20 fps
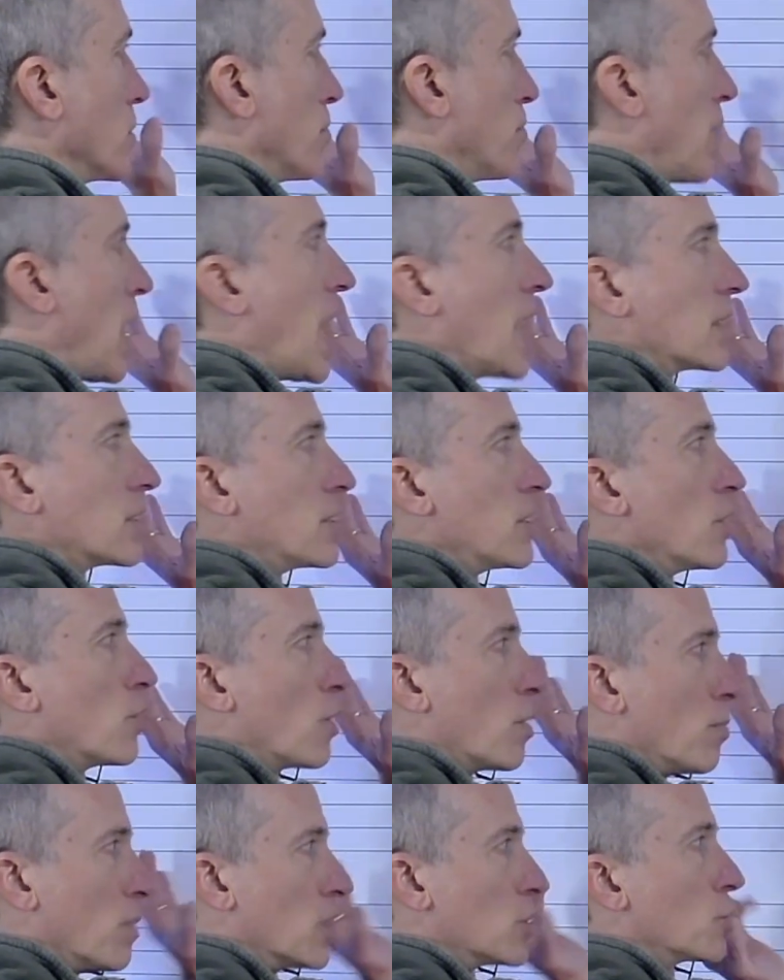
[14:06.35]
a box
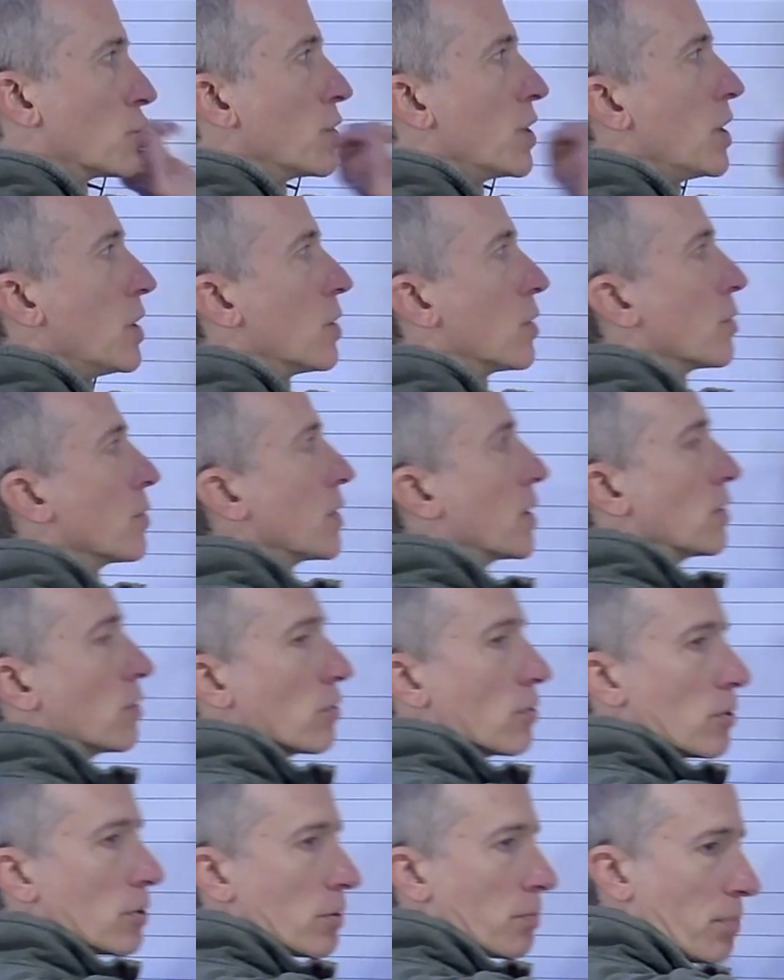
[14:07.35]
here, a measure here, and then
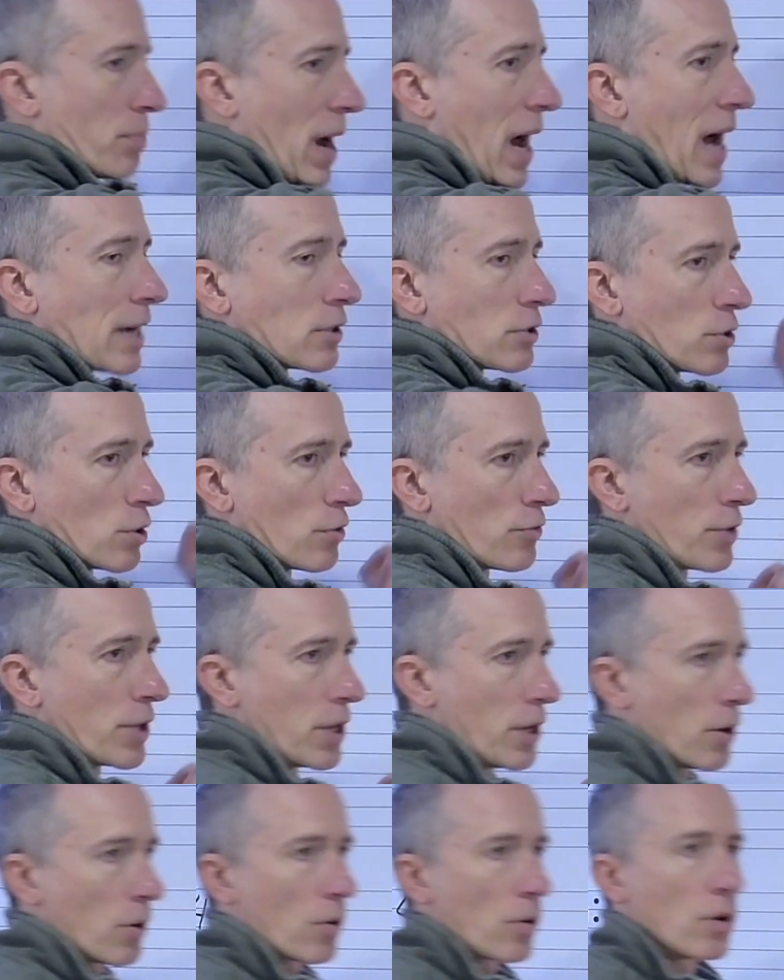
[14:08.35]
there's a box over
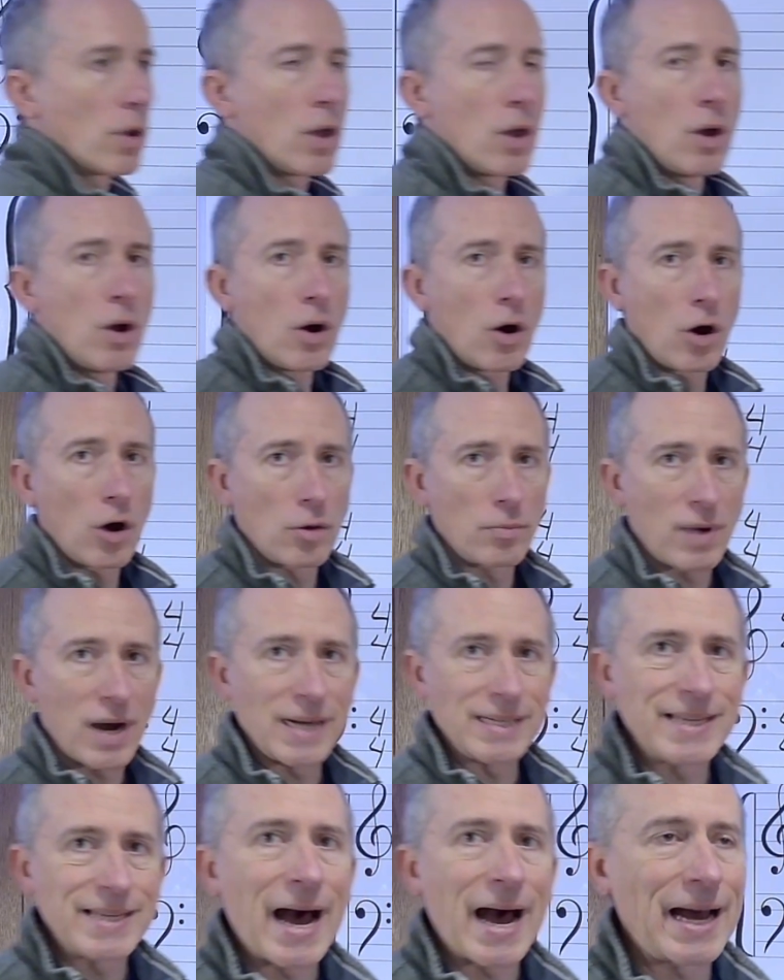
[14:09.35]
here on
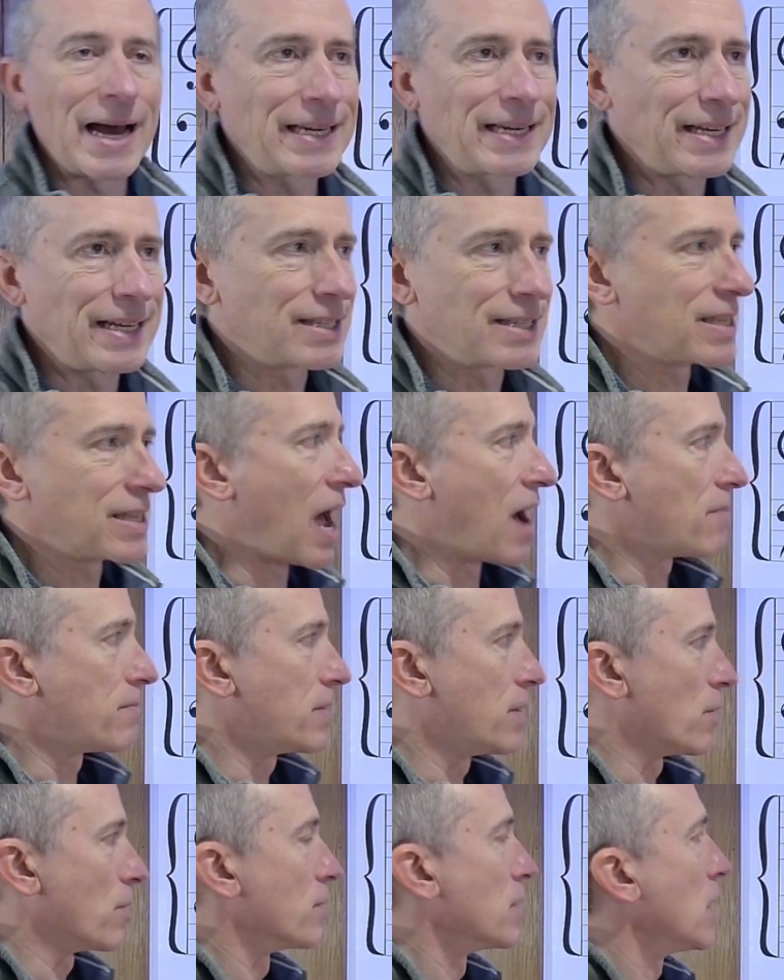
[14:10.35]
my tiny staff
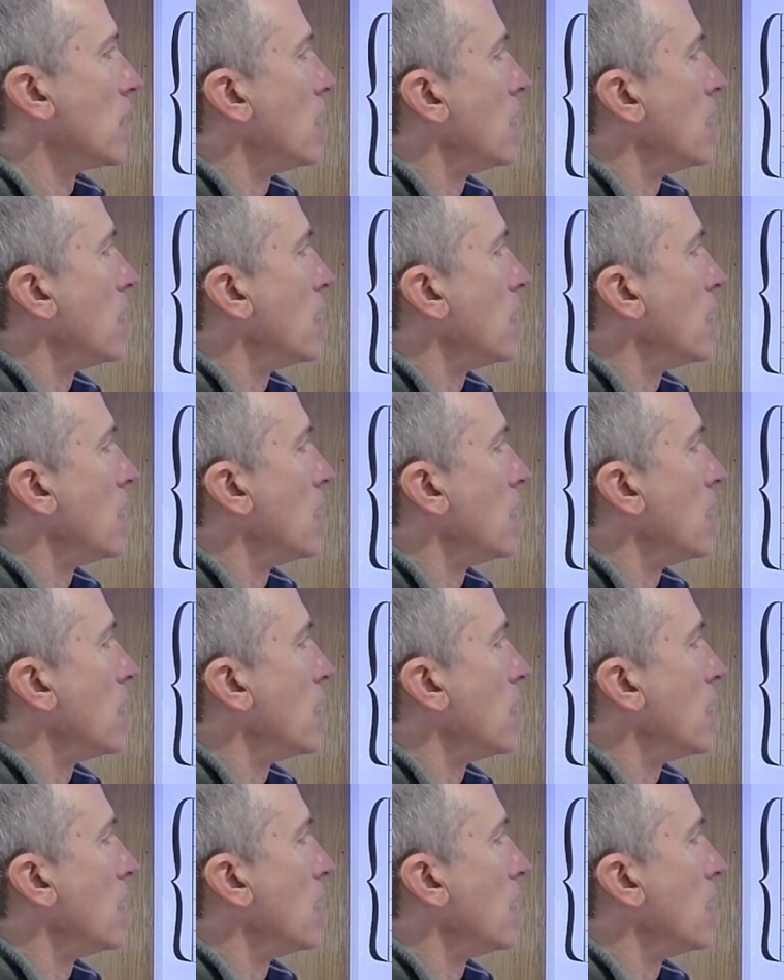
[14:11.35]
here.